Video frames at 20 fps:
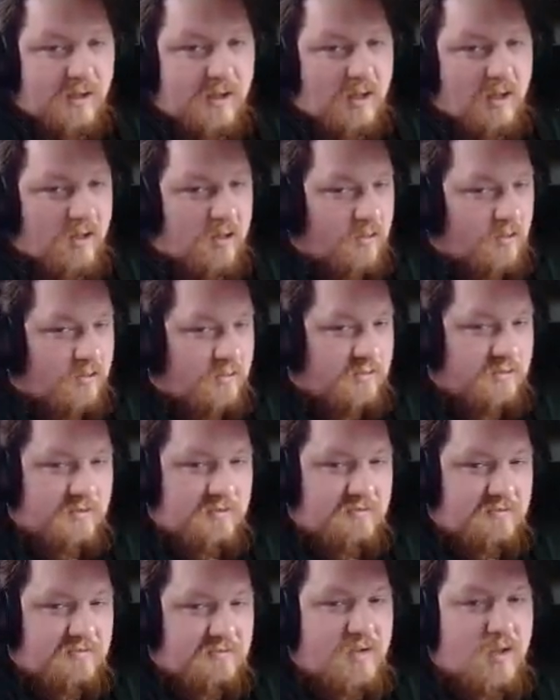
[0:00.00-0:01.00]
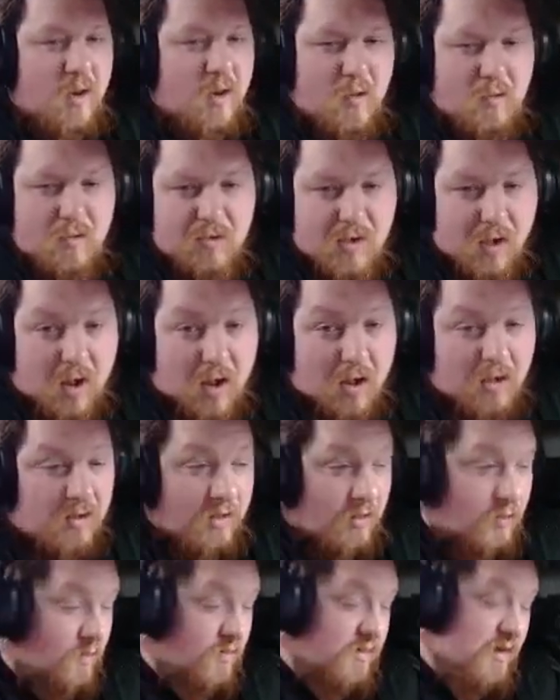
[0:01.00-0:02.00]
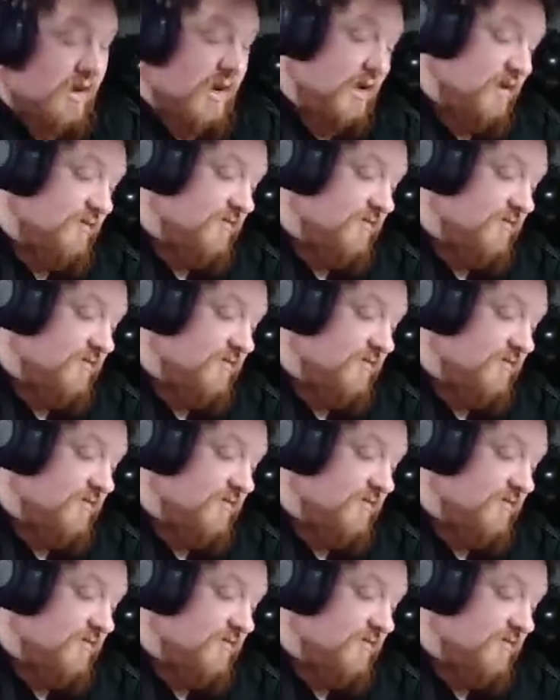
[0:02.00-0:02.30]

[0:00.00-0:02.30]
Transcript: know, Code Talker or the head of